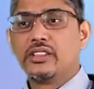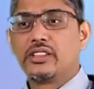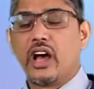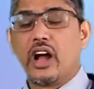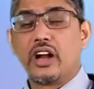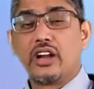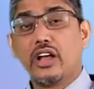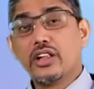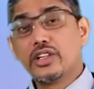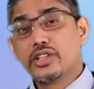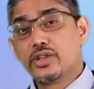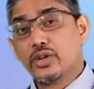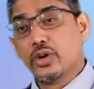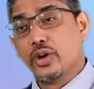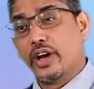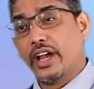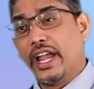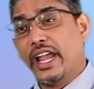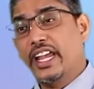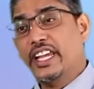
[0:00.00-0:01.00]
And
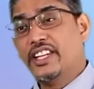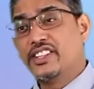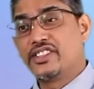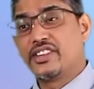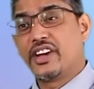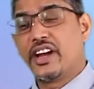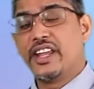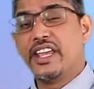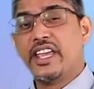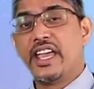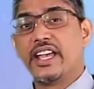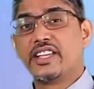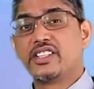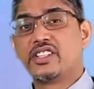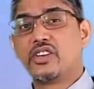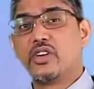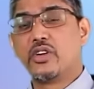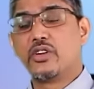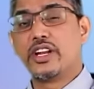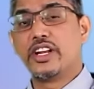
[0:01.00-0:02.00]
also each study has
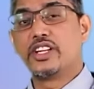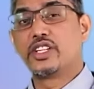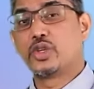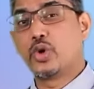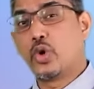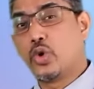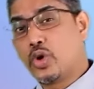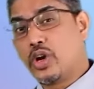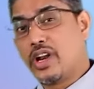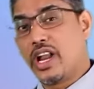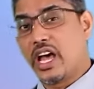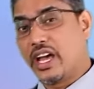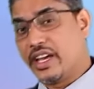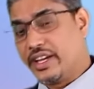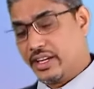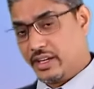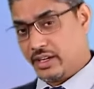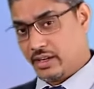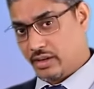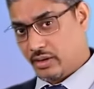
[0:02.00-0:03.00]
got its own
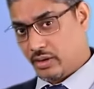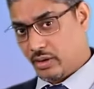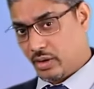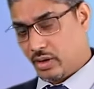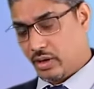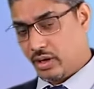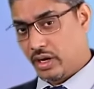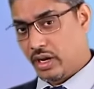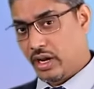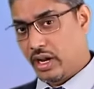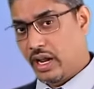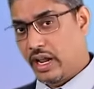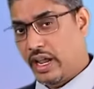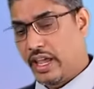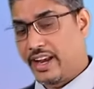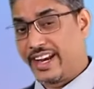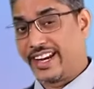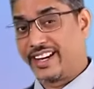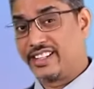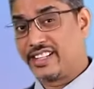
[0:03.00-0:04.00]
line, a
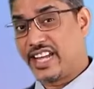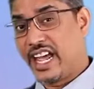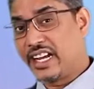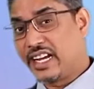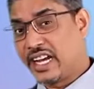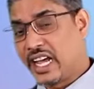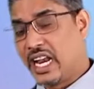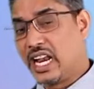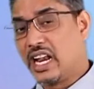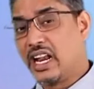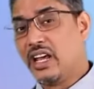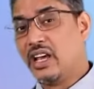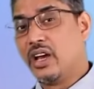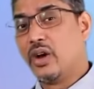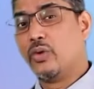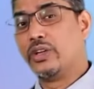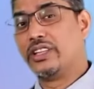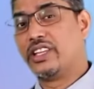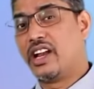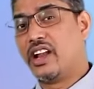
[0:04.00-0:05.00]
rectangle
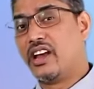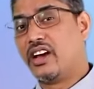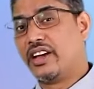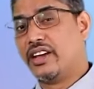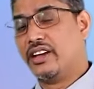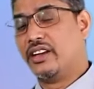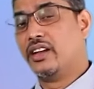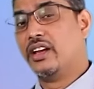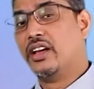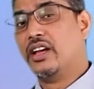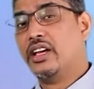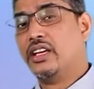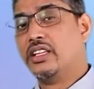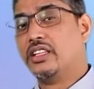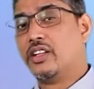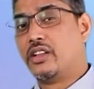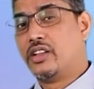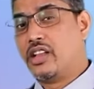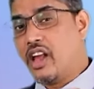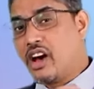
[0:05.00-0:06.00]
with a line.
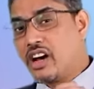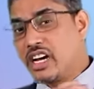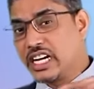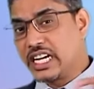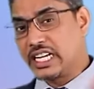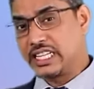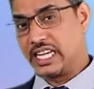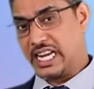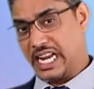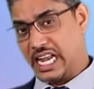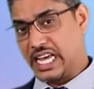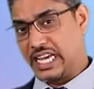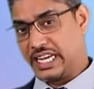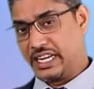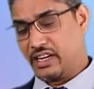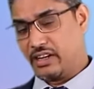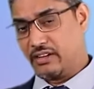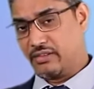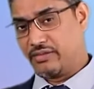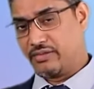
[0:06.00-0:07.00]
The longer the
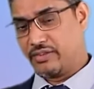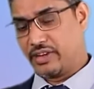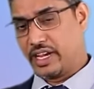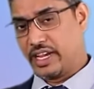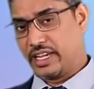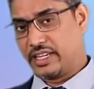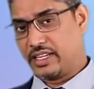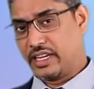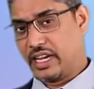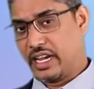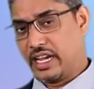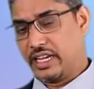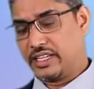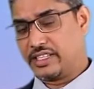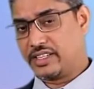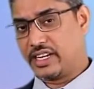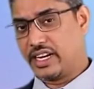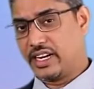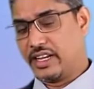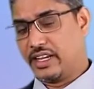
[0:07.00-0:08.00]
line of a
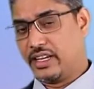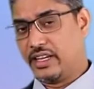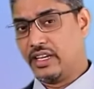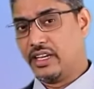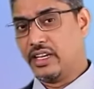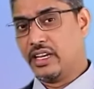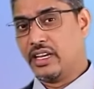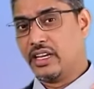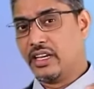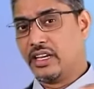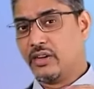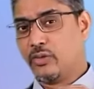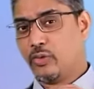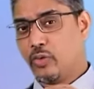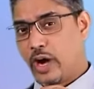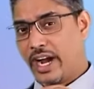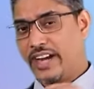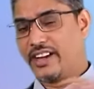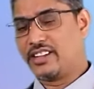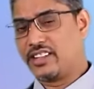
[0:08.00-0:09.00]
study,
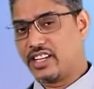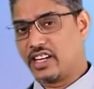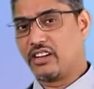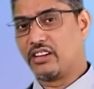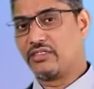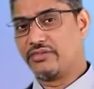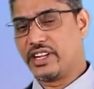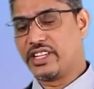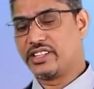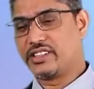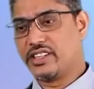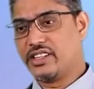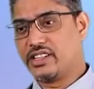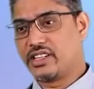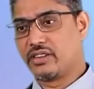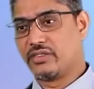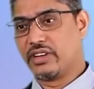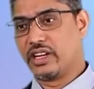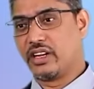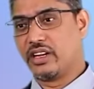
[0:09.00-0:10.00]
wider the confidence
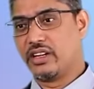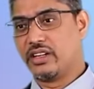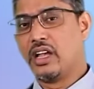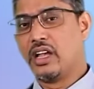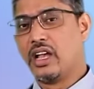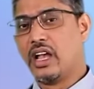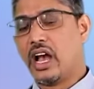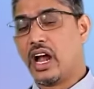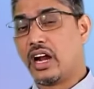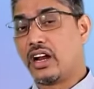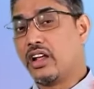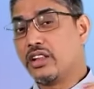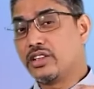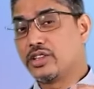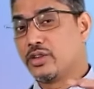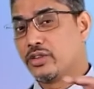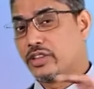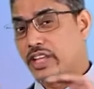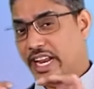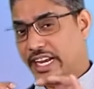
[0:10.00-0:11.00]
interval. And
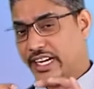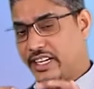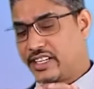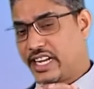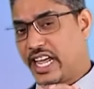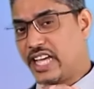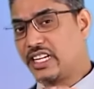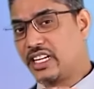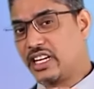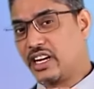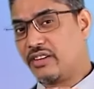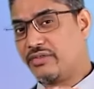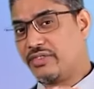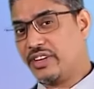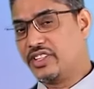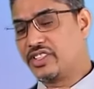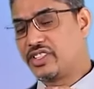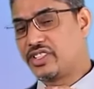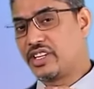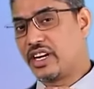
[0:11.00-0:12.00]
also the rectangle of
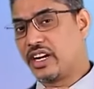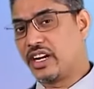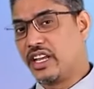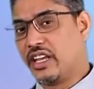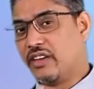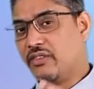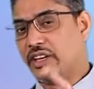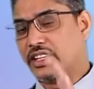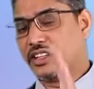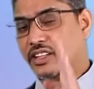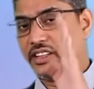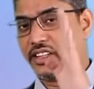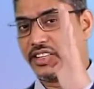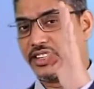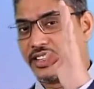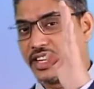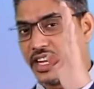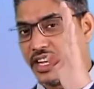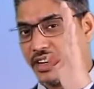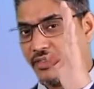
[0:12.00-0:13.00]
each study, whether
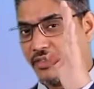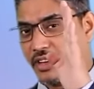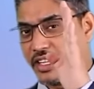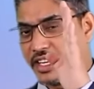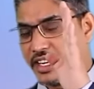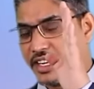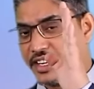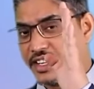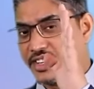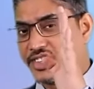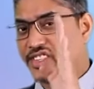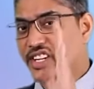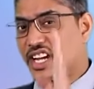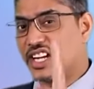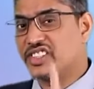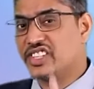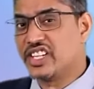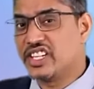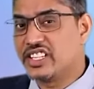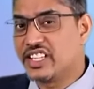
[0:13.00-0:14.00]
it is
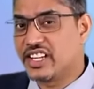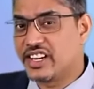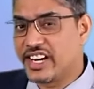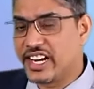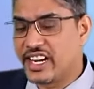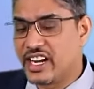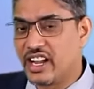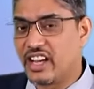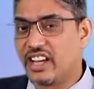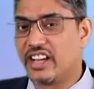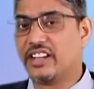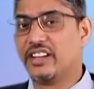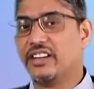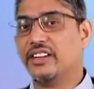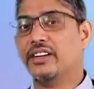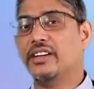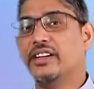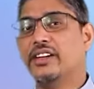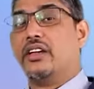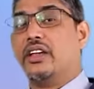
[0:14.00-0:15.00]
touching the red line.
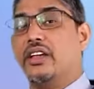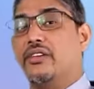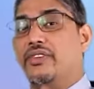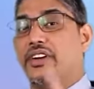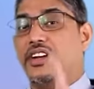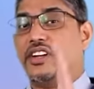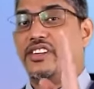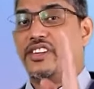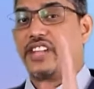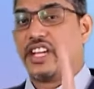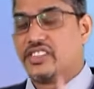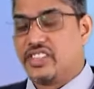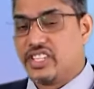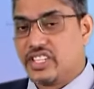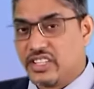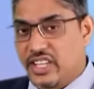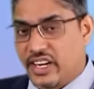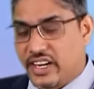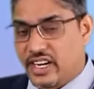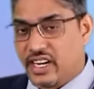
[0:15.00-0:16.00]
If it's touching
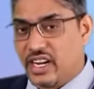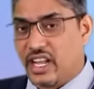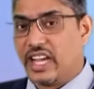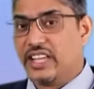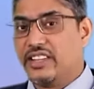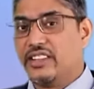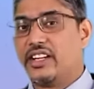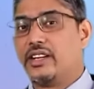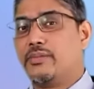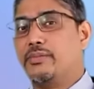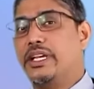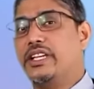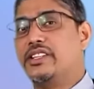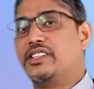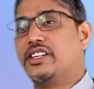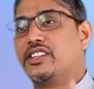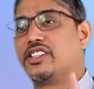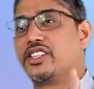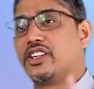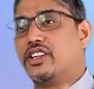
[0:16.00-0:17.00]
the red line, that means
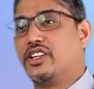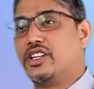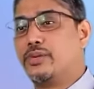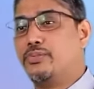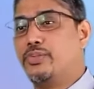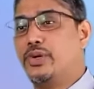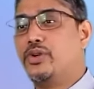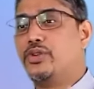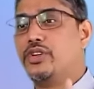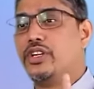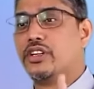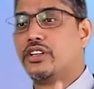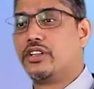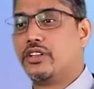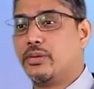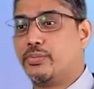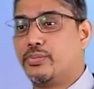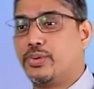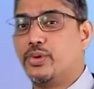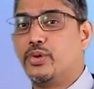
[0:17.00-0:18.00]
it's contributing to
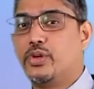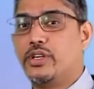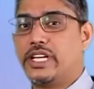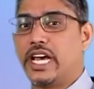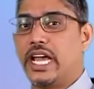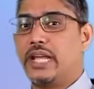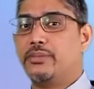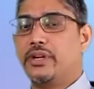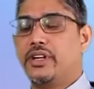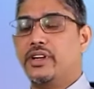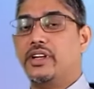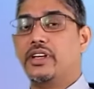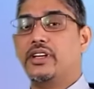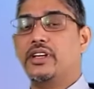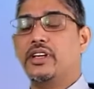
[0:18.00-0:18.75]
the pooled diamond.